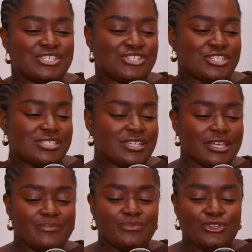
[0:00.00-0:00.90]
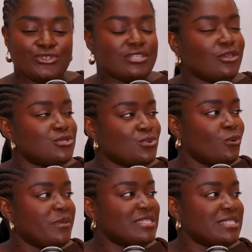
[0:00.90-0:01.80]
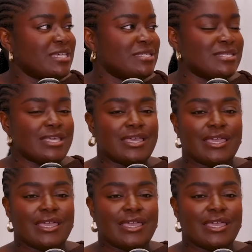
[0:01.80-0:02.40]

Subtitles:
It's just using those core pieces,